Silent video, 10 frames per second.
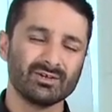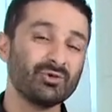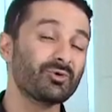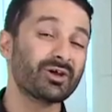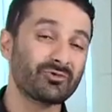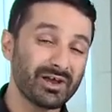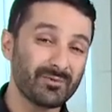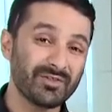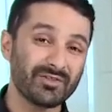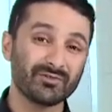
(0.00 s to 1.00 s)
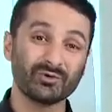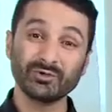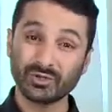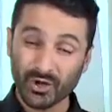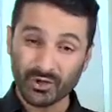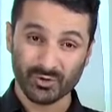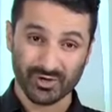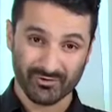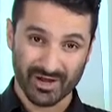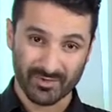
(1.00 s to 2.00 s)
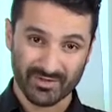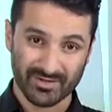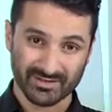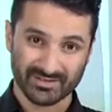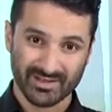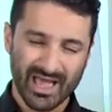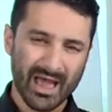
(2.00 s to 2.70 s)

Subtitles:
Do you agree with this or don't you agree with this?